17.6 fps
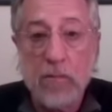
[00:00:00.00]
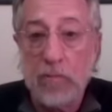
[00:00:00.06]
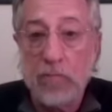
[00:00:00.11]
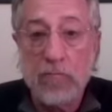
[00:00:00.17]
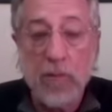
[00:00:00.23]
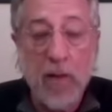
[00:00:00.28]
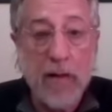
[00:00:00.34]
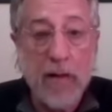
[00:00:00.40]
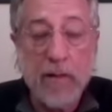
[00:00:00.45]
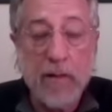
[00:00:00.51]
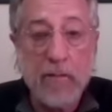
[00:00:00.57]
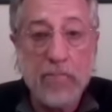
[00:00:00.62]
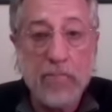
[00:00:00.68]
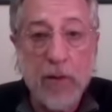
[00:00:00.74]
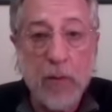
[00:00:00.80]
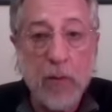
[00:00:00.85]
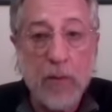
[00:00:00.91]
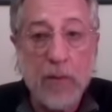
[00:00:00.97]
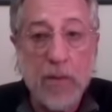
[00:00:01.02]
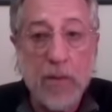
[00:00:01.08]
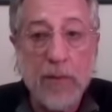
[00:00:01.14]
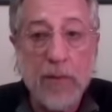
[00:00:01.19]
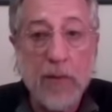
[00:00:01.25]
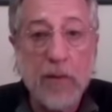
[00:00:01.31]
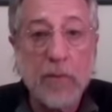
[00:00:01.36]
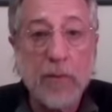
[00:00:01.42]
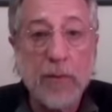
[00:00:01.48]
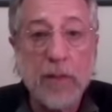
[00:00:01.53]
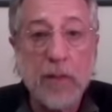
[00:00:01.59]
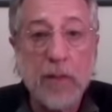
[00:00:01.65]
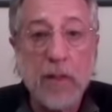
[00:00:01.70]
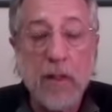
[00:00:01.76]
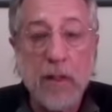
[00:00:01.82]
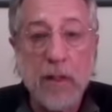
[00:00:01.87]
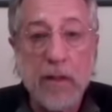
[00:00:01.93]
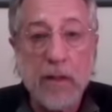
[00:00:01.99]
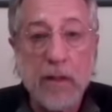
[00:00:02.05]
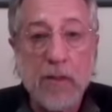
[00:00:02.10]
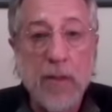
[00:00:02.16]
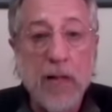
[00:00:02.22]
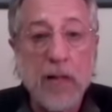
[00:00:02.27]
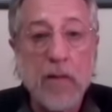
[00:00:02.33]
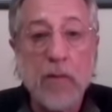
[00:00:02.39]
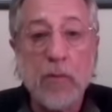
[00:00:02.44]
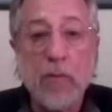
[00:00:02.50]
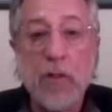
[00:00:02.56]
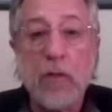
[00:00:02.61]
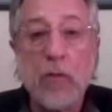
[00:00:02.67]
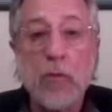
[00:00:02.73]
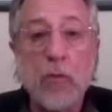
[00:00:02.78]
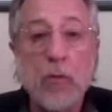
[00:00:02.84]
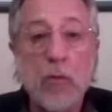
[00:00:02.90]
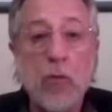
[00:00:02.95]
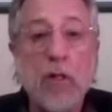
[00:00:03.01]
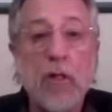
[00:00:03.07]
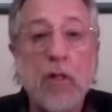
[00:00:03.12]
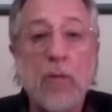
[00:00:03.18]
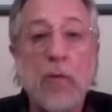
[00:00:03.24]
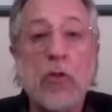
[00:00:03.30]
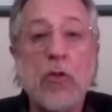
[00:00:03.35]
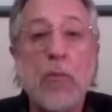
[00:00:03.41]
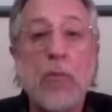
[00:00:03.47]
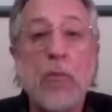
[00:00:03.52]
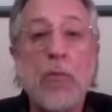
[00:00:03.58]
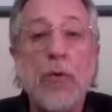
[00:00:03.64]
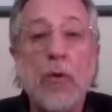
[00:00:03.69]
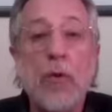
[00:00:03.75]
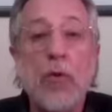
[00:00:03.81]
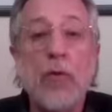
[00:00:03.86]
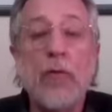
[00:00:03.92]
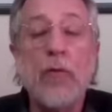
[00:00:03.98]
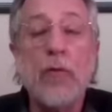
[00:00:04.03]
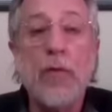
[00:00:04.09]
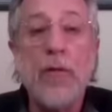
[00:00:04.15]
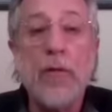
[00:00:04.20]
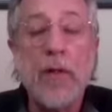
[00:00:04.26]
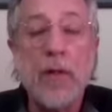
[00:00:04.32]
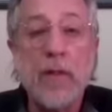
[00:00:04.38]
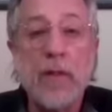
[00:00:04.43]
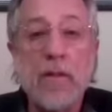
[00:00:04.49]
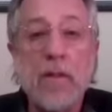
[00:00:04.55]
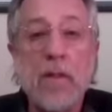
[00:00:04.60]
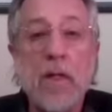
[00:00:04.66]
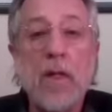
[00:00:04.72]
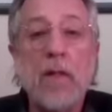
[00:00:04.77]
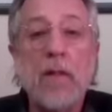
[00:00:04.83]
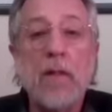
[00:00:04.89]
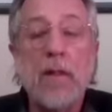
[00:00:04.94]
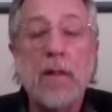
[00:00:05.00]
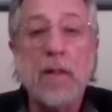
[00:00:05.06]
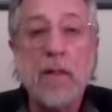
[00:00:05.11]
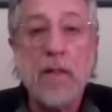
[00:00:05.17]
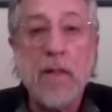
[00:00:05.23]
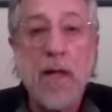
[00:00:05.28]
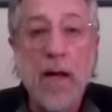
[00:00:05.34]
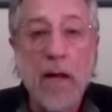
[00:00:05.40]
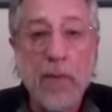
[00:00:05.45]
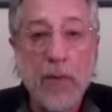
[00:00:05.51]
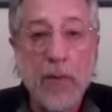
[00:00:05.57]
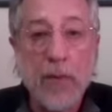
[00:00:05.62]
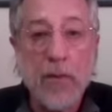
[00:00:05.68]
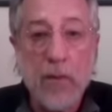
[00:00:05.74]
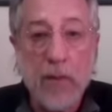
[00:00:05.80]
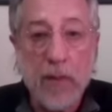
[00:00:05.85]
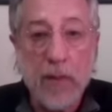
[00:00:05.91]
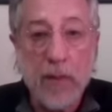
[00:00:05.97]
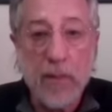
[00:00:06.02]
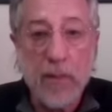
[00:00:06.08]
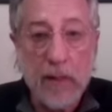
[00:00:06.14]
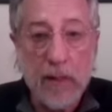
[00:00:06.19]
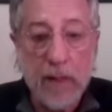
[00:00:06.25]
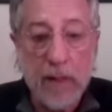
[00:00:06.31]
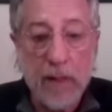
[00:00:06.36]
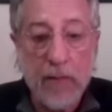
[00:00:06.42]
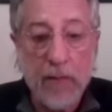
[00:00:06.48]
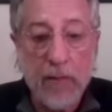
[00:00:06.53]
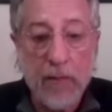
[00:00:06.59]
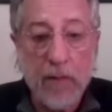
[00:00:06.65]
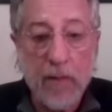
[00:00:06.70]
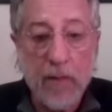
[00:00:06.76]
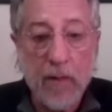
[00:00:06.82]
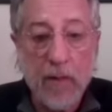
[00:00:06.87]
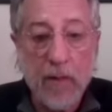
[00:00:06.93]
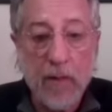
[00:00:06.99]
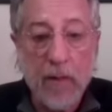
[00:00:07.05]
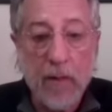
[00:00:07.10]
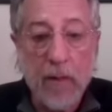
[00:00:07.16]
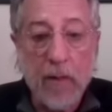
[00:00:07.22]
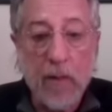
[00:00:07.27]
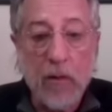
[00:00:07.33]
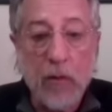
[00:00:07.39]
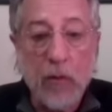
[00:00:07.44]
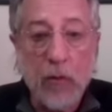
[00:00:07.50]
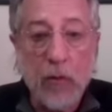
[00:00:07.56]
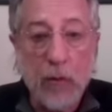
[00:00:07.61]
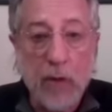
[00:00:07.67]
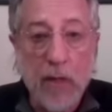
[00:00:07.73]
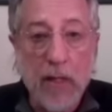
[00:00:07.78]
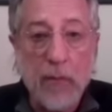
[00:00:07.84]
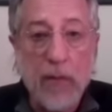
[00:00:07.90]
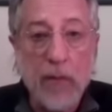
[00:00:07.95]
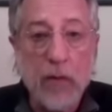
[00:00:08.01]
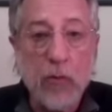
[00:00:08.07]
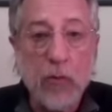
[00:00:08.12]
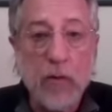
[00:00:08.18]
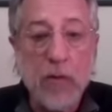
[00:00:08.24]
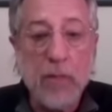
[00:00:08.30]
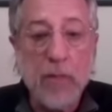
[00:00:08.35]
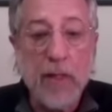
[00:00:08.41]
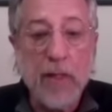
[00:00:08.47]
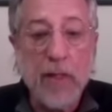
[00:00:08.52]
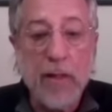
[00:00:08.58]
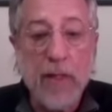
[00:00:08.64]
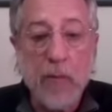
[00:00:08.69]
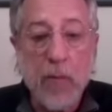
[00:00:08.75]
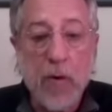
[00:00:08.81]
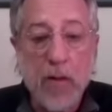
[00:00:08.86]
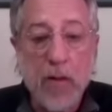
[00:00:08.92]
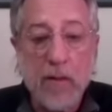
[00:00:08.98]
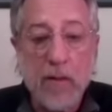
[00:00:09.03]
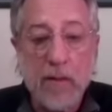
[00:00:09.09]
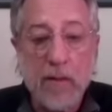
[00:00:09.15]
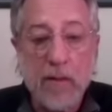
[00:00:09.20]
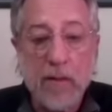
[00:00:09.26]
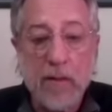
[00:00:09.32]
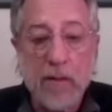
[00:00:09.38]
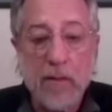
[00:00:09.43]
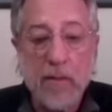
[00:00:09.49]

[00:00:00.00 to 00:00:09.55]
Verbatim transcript: my did it was something completely unexpected, but it was one of the most beautiful things that has happened to me in my life. Would you like me to explain that process?